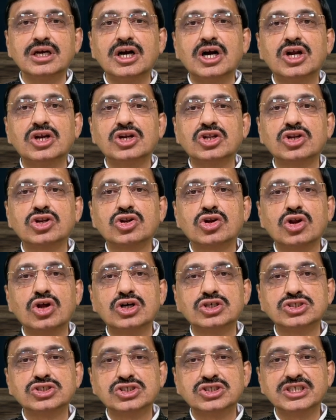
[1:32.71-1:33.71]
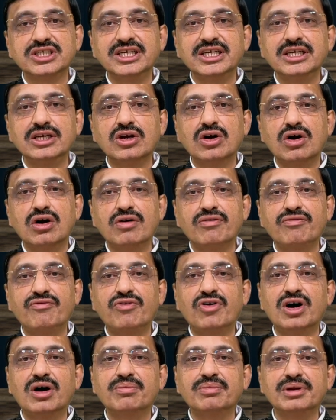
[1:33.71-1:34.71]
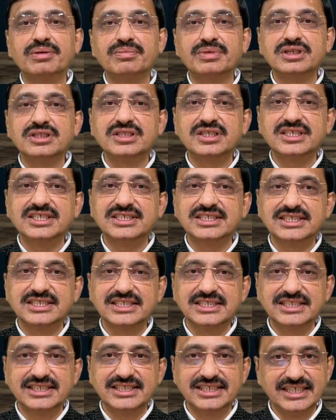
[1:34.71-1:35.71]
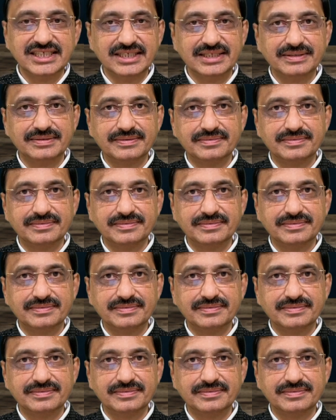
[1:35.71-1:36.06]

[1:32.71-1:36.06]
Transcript: under clause 3 of form number 3CD.